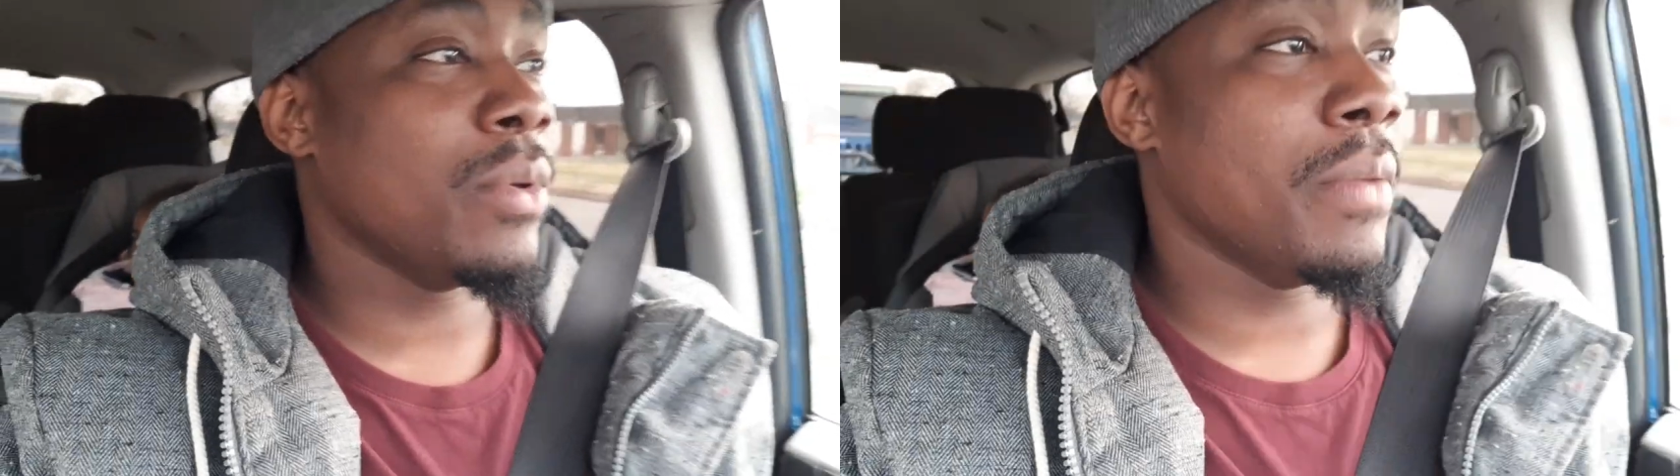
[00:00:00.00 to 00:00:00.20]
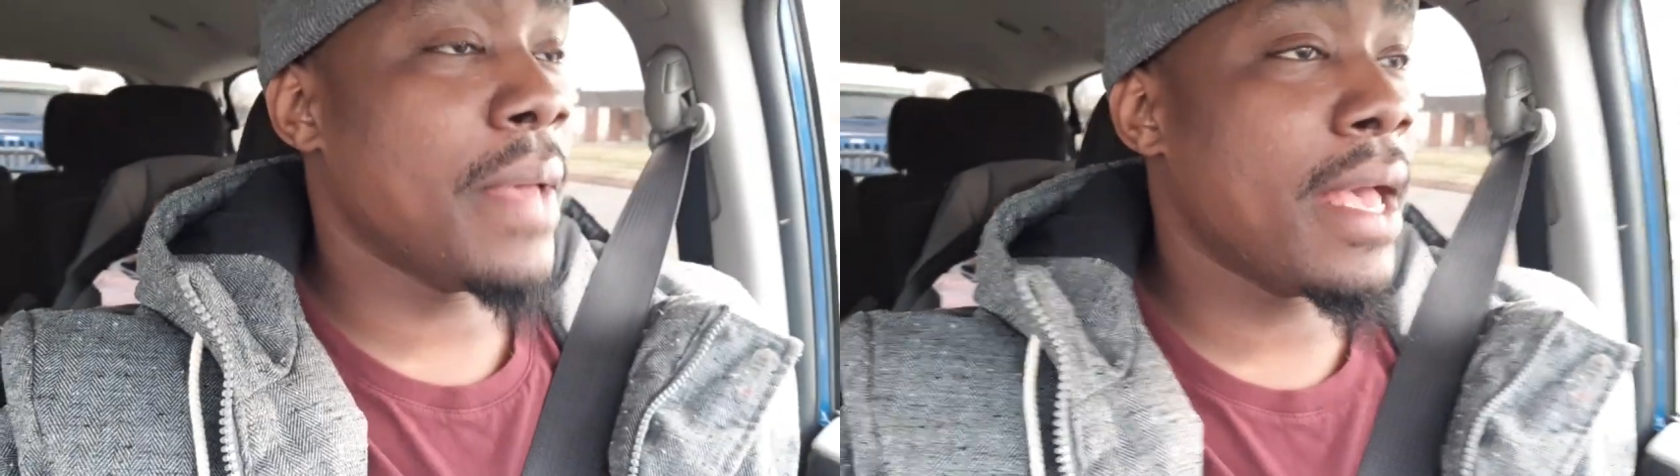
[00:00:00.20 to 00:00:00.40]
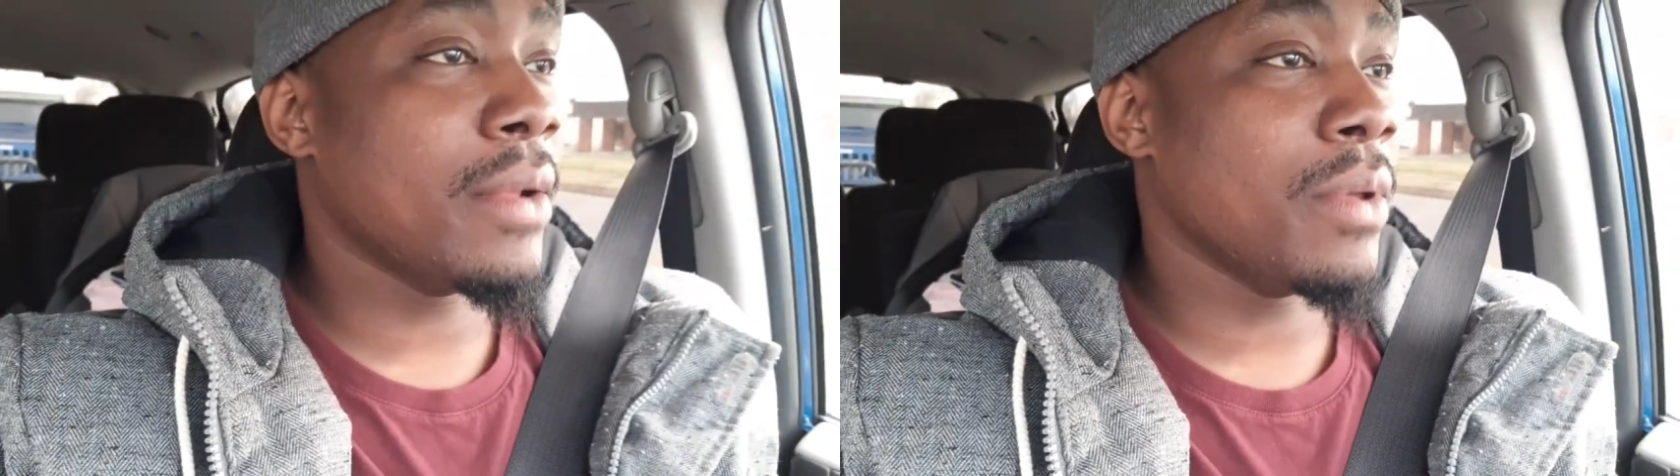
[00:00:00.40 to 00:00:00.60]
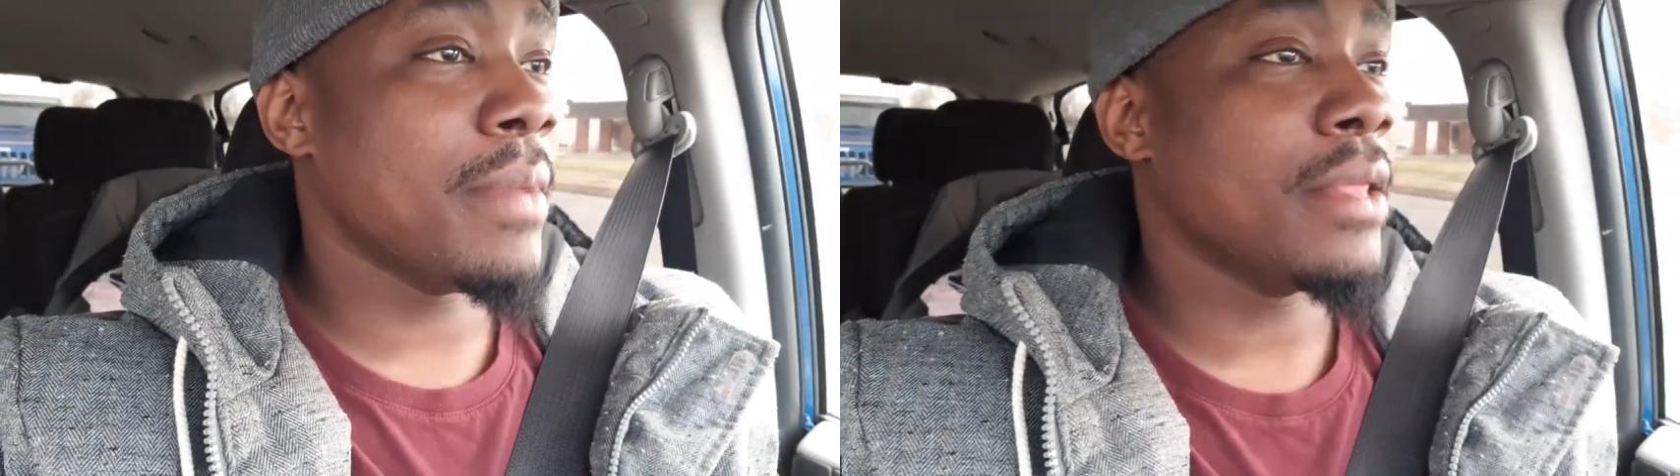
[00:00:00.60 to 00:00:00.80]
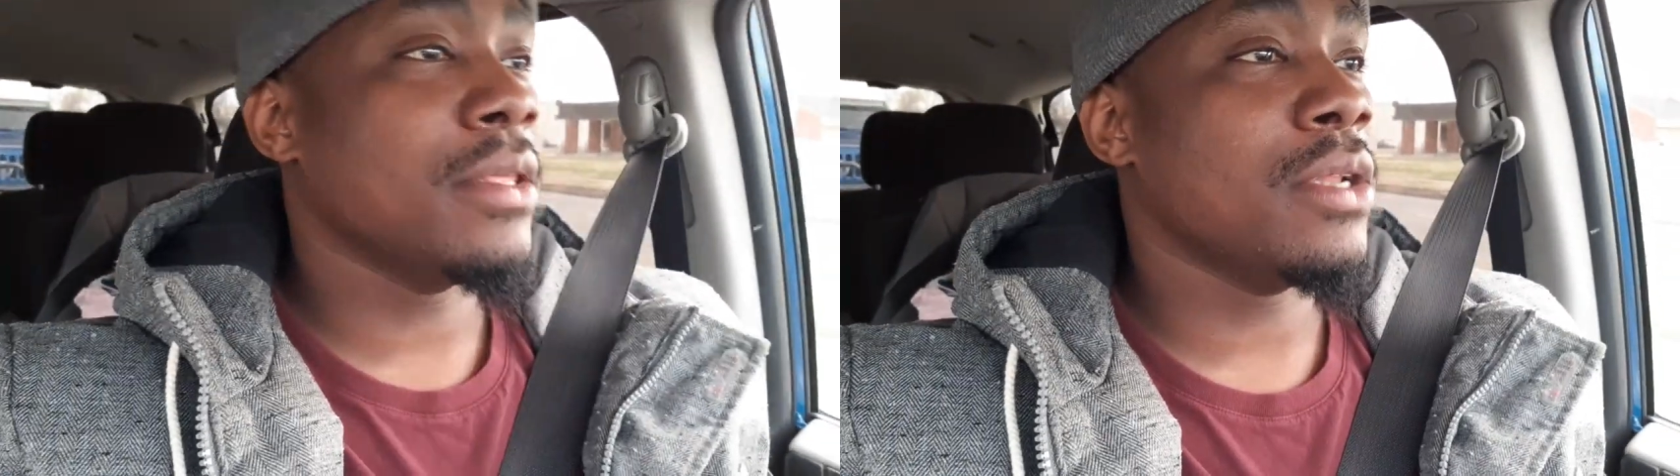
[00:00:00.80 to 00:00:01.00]
We met we
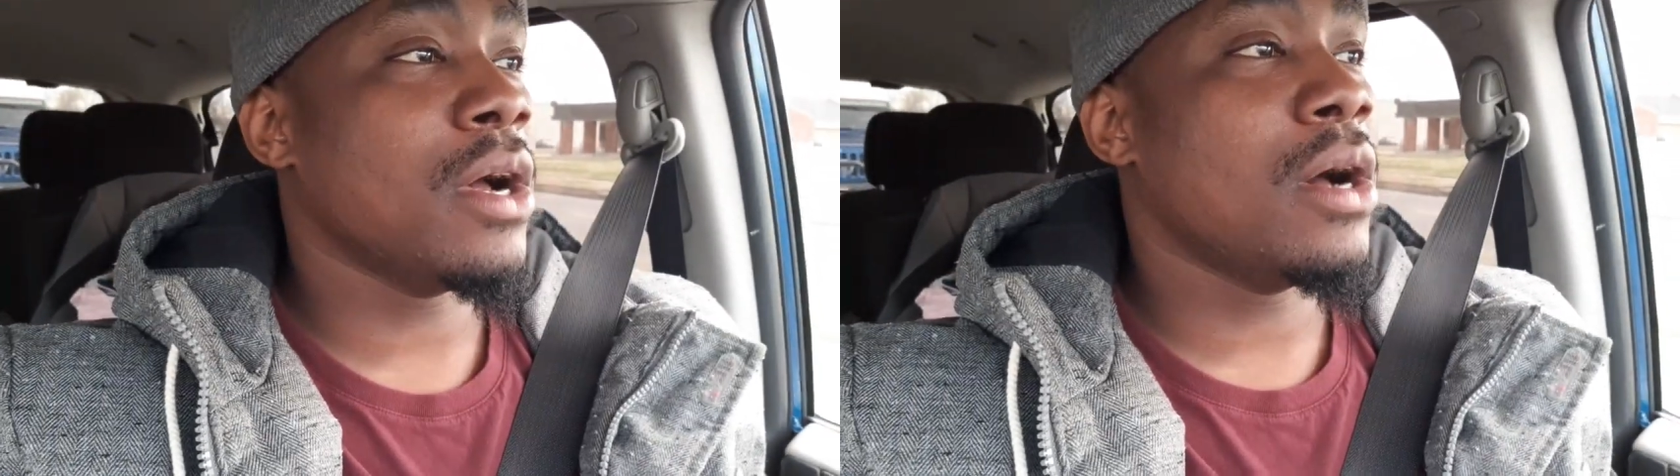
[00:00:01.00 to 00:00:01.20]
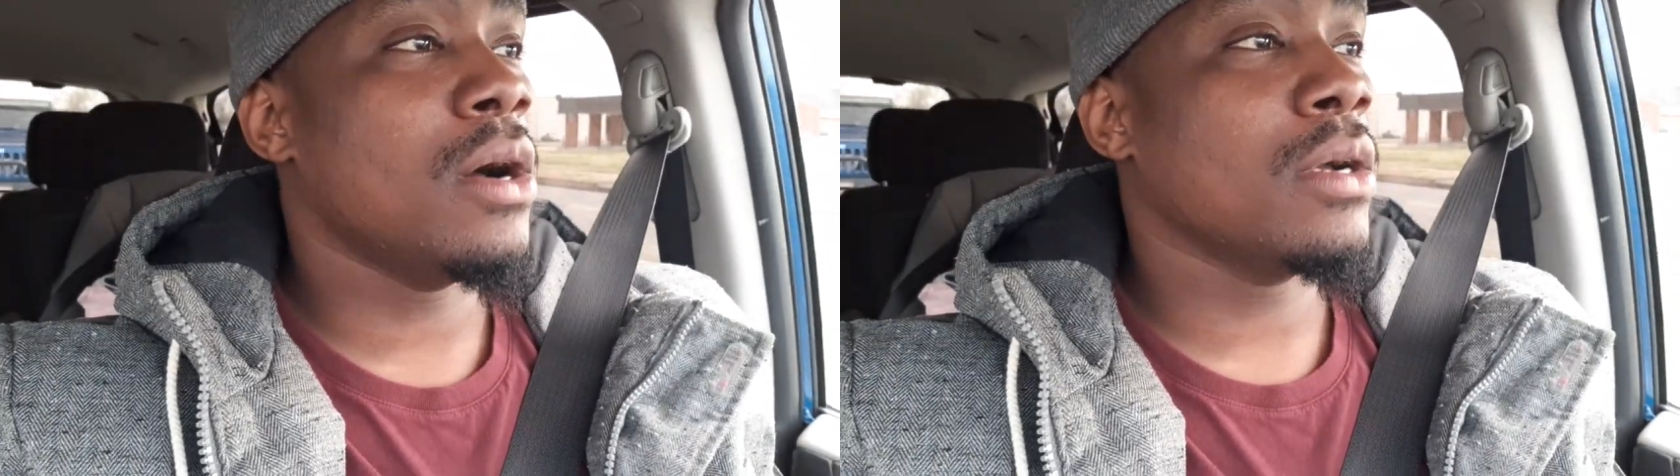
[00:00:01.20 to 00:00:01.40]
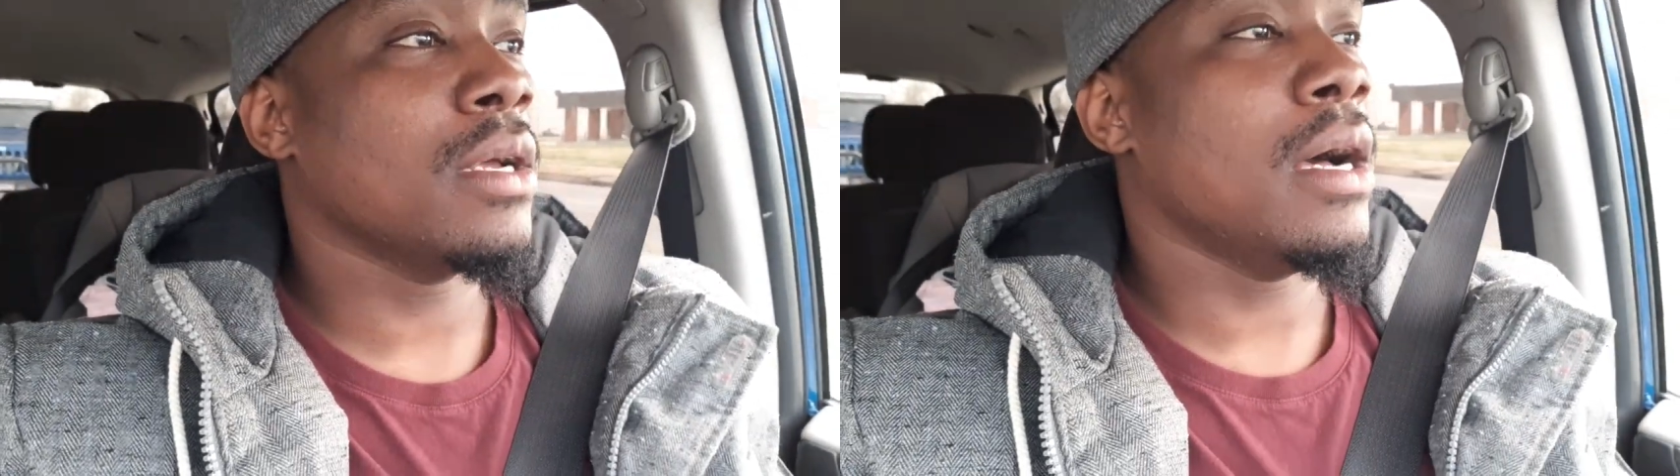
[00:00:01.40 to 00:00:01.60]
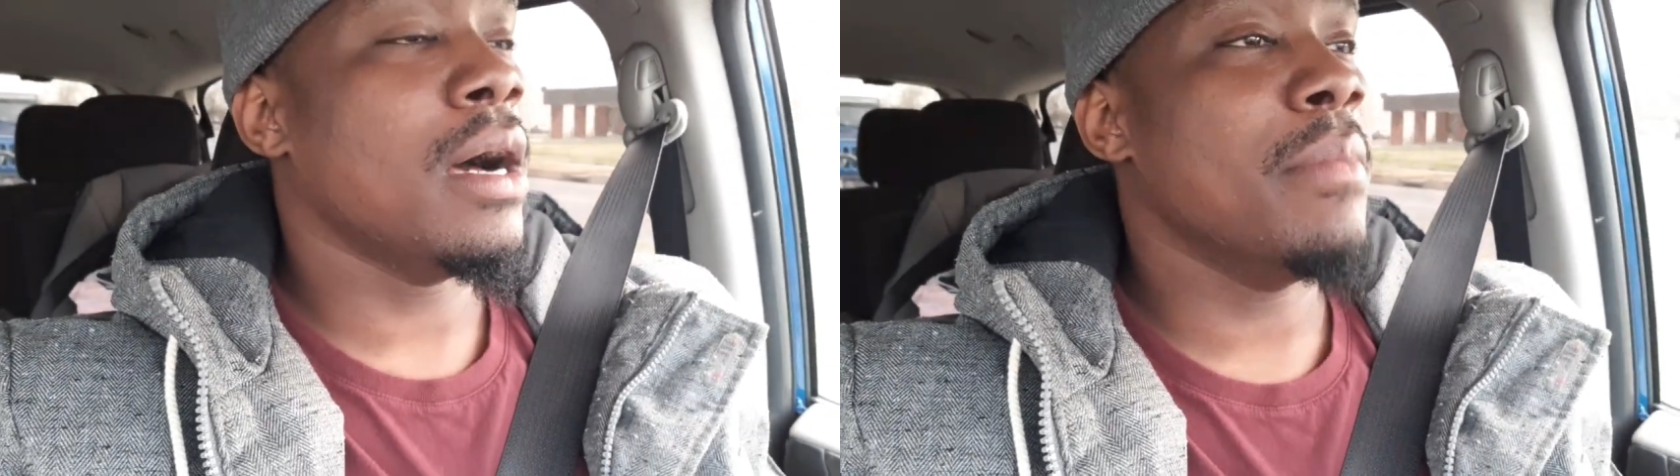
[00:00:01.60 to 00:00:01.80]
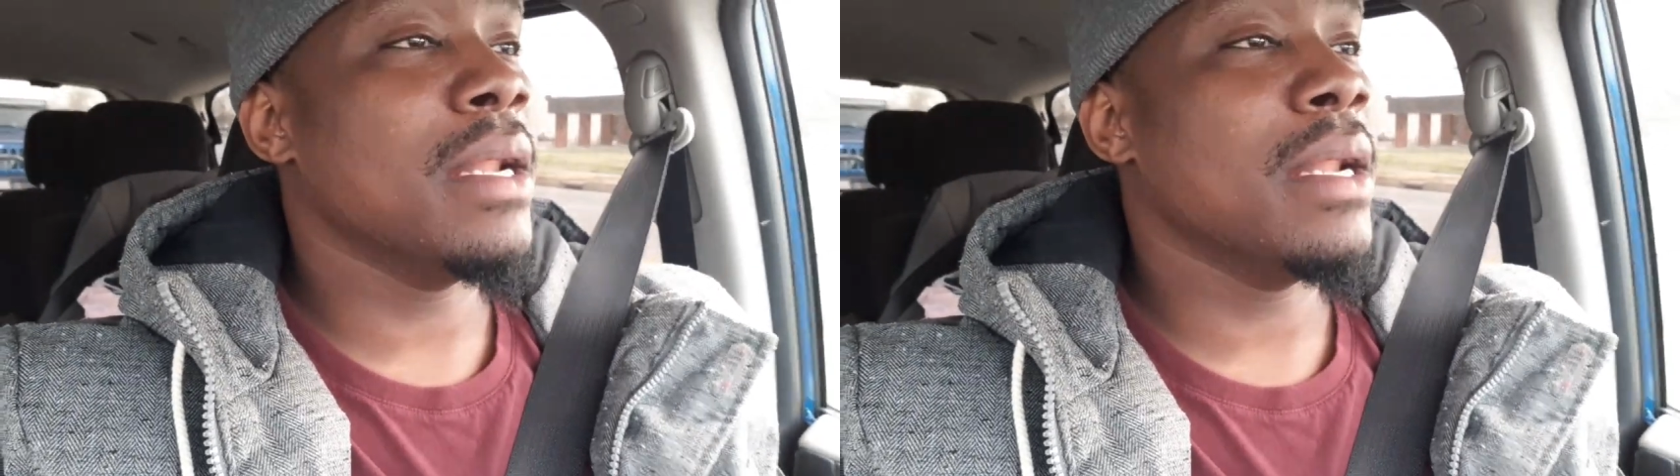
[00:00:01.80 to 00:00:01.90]
met the dog, uh,